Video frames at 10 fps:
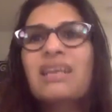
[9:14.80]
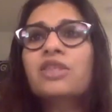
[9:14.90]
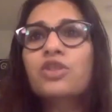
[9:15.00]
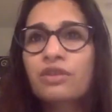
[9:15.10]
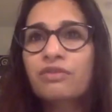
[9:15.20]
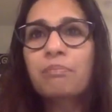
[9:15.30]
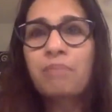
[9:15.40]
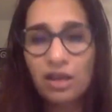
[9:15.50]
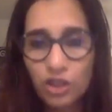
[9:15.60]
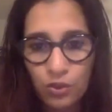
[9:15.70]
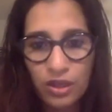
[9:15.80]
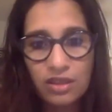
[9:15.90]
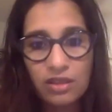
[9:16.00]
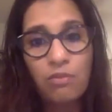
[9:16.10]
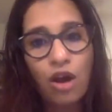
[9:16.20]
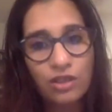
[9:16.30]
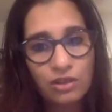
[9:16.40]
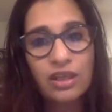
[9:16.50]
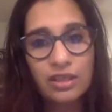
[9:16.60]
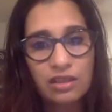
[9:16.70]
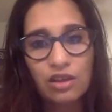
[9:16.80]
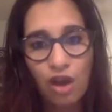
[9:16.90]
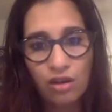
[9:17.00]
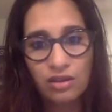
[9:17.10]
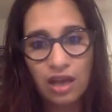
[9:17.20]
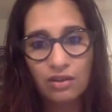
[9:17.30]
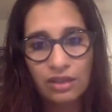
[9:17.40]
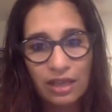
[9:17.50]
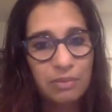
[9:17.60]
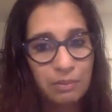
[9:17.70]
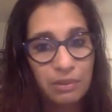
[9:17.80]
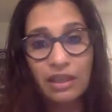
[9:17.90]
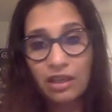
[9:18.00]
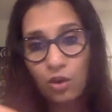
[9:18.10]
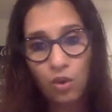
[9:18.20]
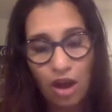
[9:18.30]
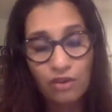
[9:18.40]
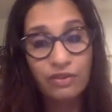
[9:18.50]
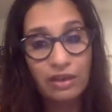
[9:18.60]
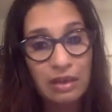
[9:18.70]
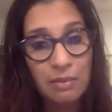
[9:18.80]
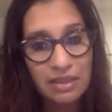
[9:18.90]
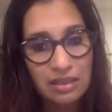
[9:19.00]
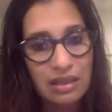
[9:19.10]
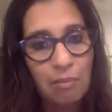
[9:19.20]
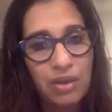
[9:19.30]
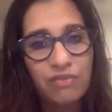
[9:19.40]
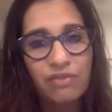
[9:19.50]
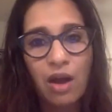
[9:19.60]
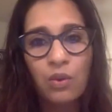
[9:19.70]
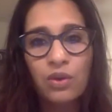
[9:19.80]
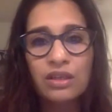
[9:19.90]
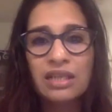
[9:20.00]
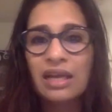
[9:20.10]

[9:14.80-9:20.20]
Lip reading: sort of a punctuated, modulated lockdown, that people can go out for a limited number of hours,